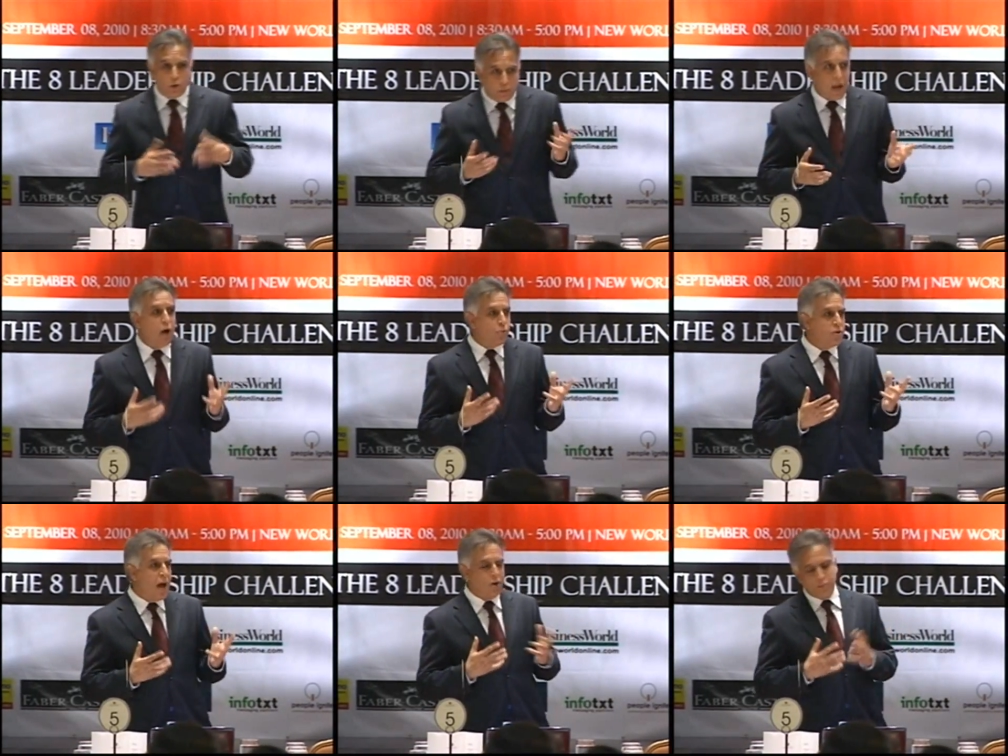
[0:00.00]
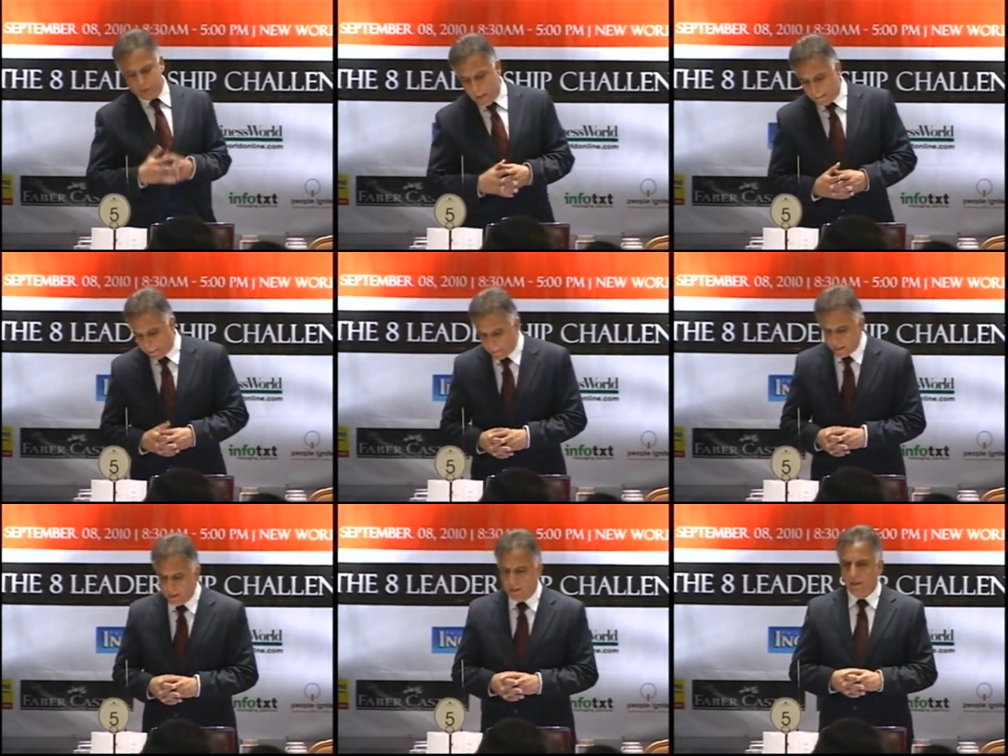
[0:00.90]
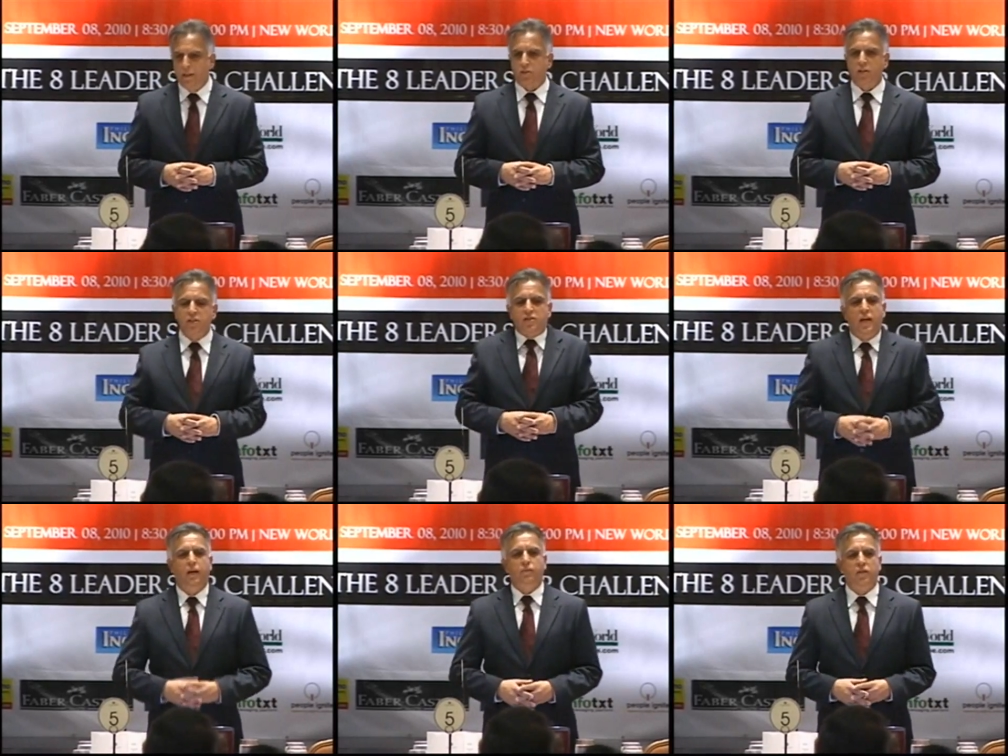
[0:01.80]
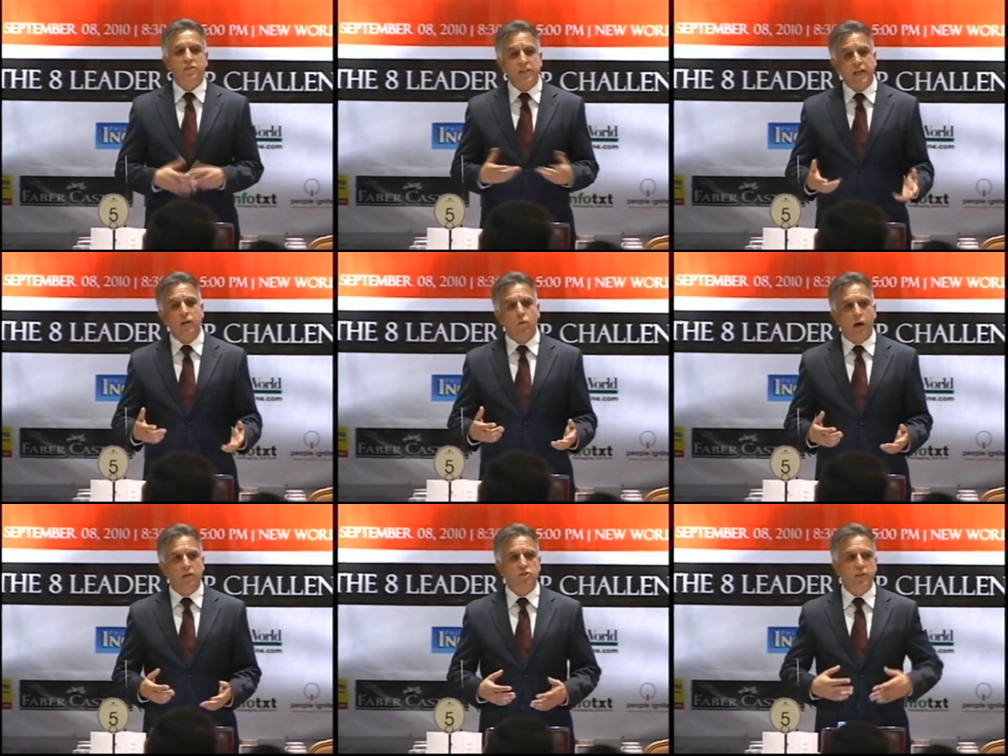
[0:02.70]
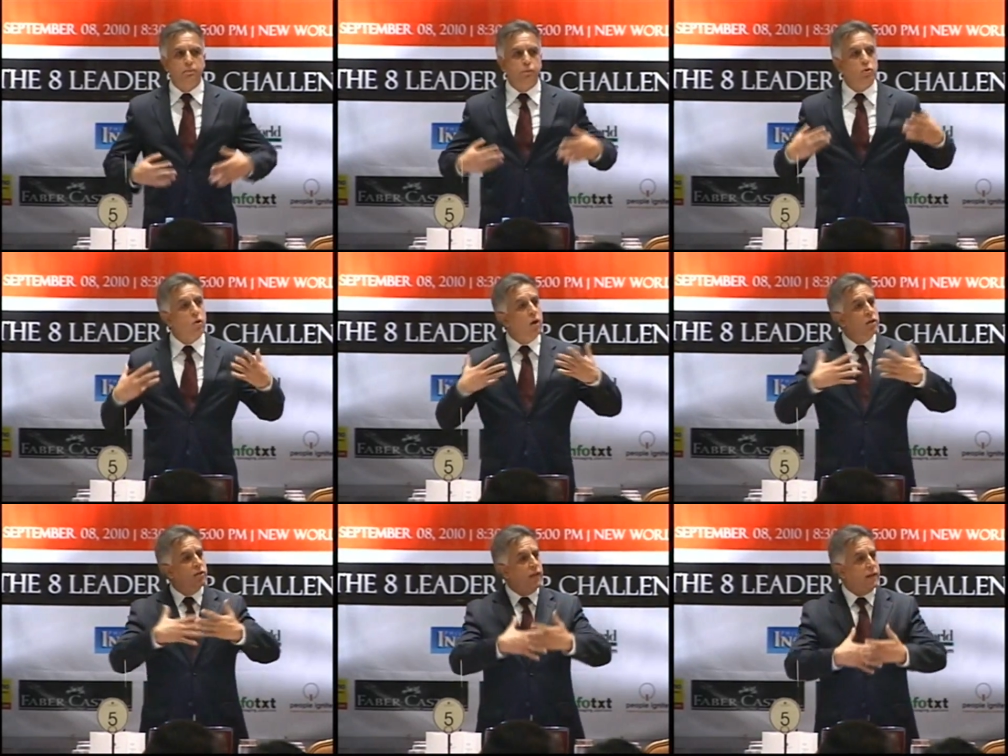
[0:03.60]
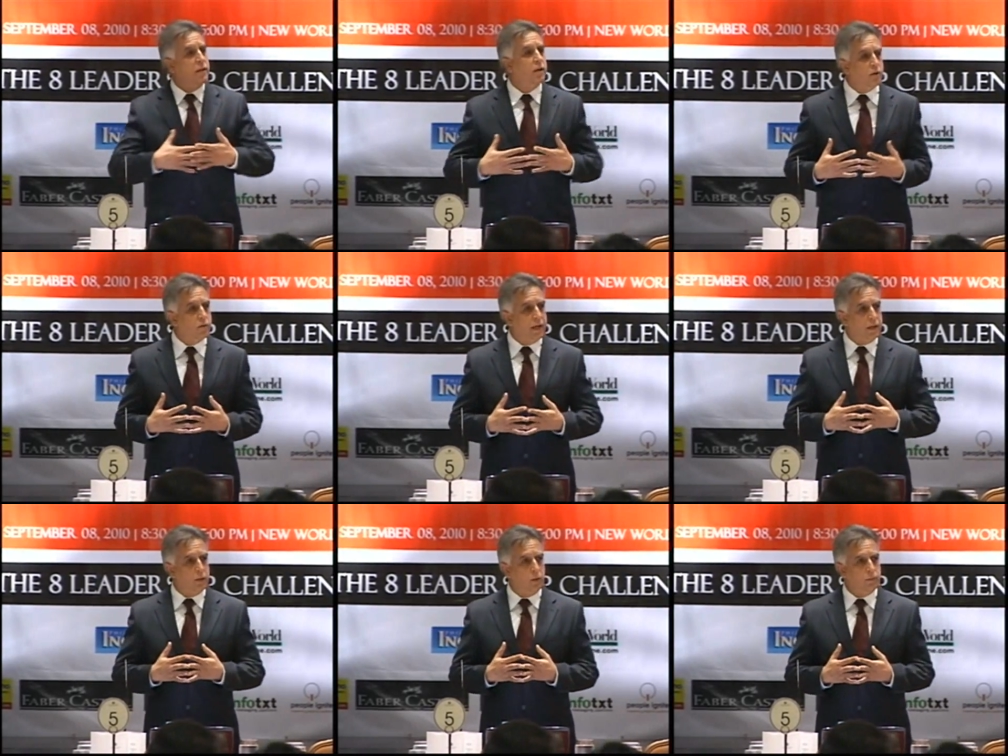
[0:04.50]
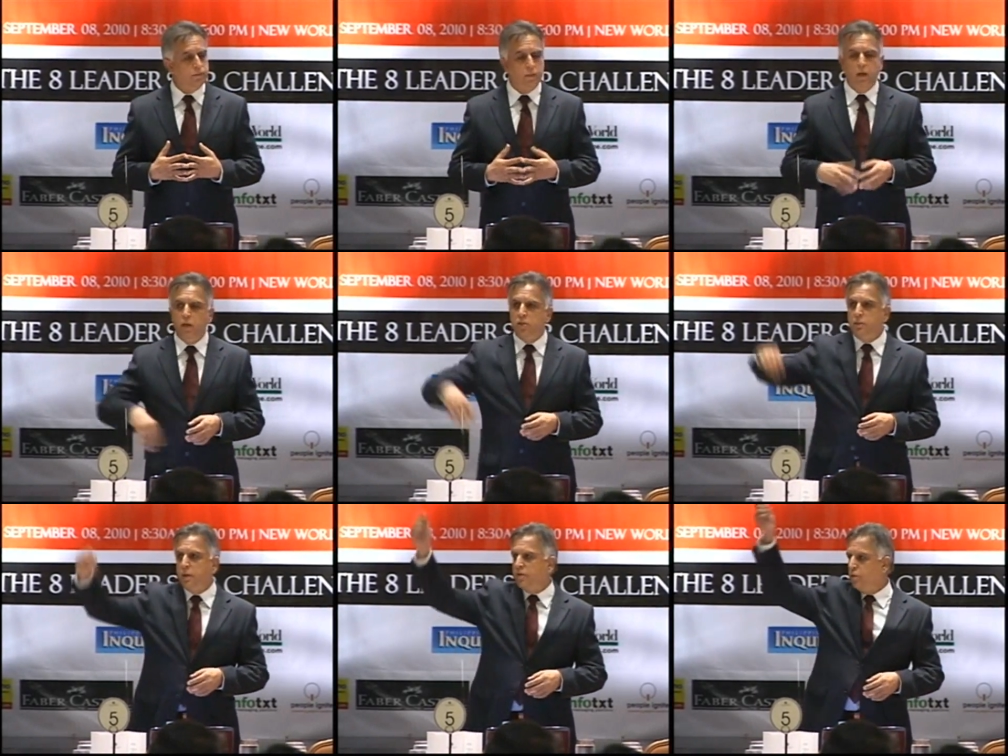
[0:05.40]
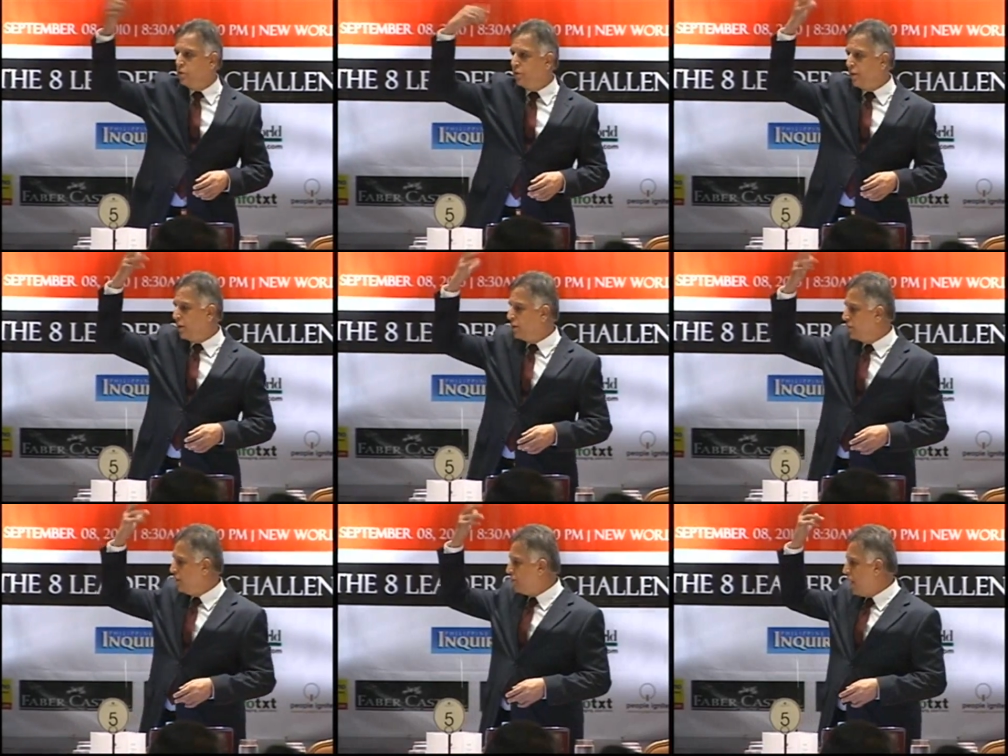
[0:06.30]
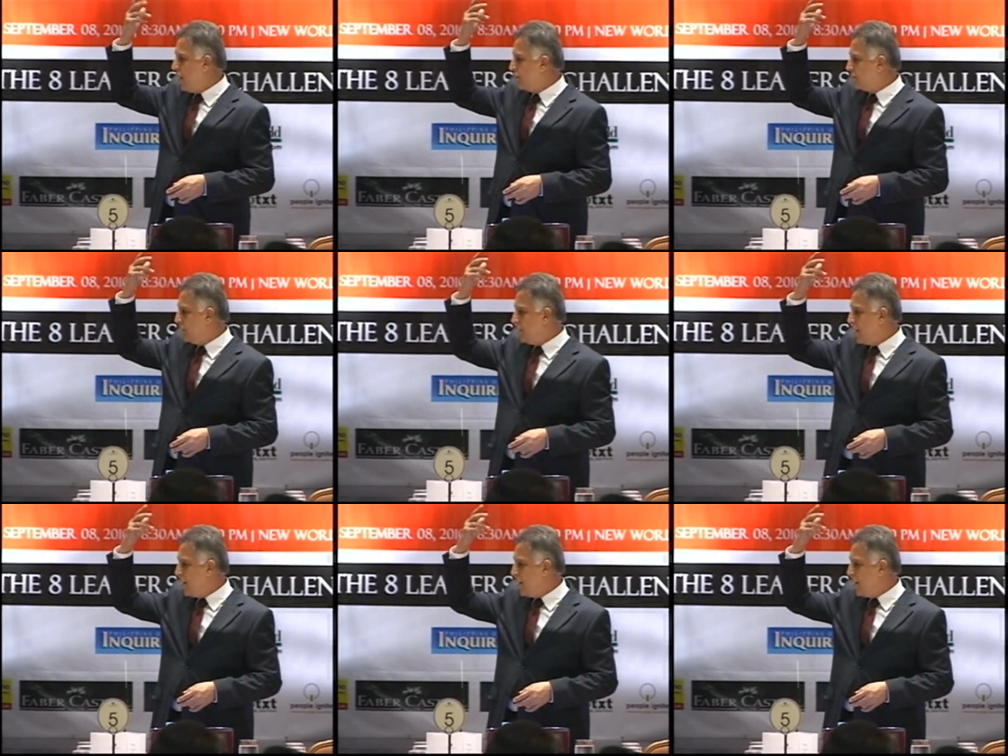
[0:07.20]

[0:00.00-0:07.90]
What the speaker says: ako muna. So this time, the second one, she put on her technical raincoat. She put a few feathers and flowers in her